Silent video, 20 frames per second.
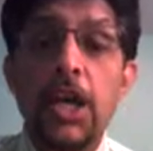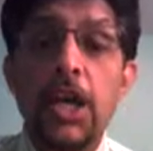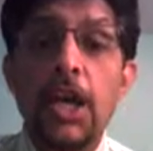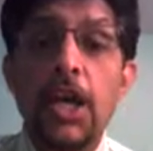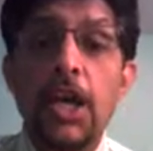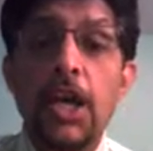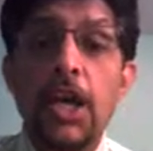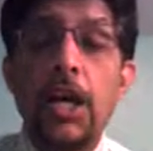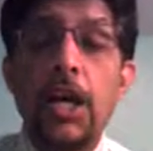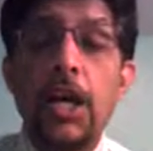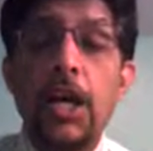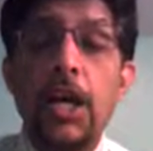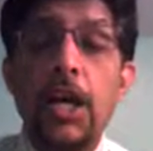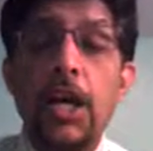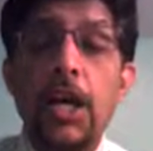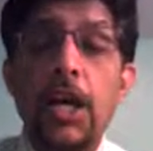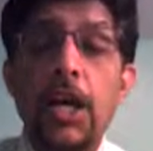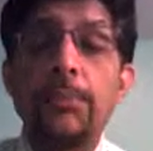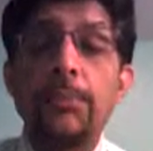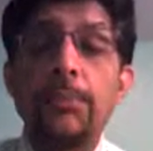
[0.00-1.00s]
I'm
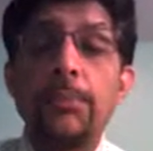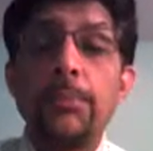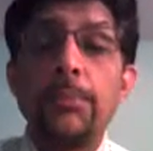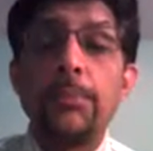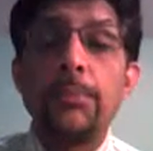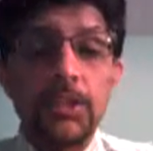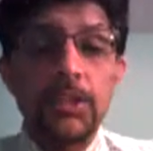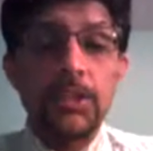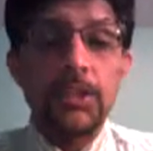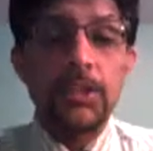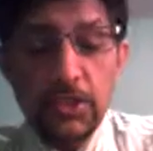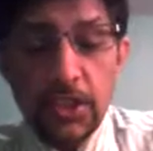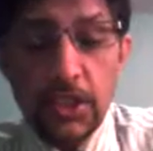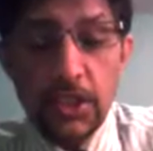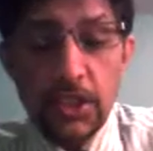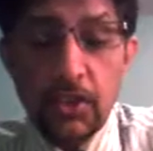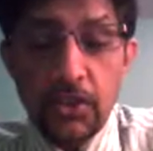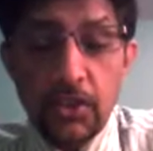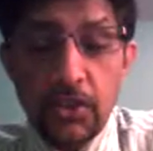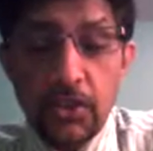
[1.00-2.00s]
trying to see whether there's any
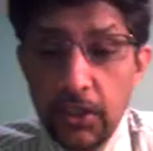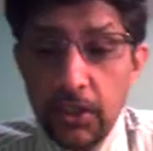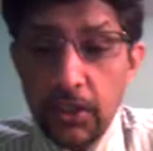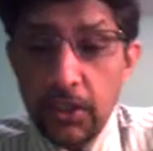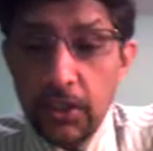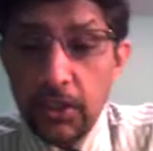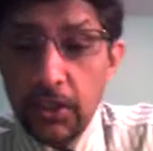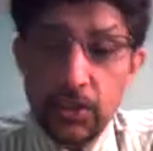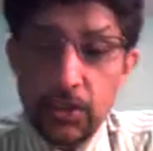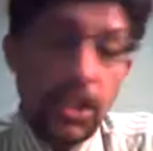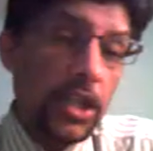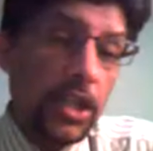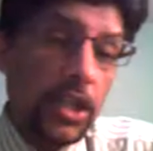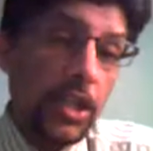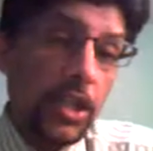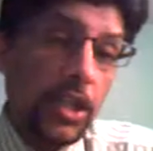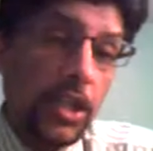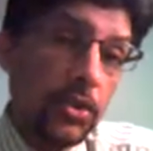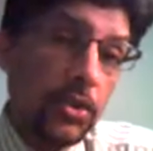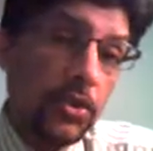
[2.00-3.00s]
cricket news that I
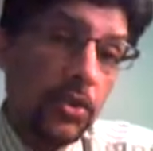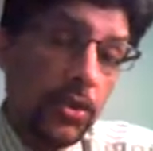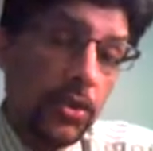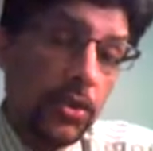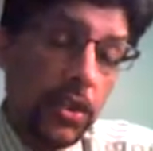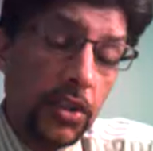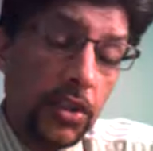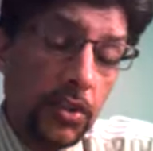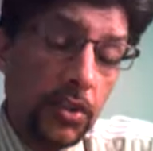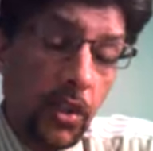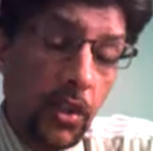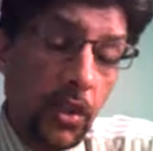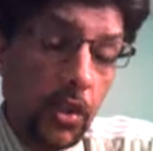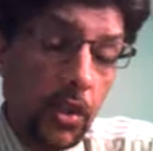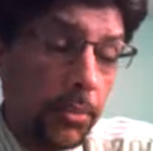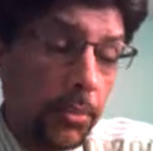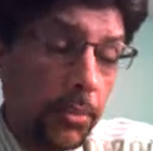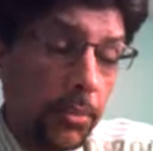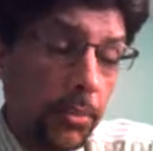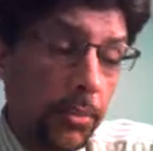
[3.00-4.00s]
need to really talk
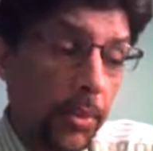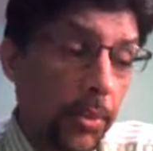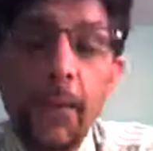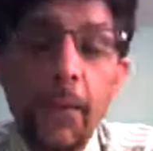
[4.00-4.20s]
about,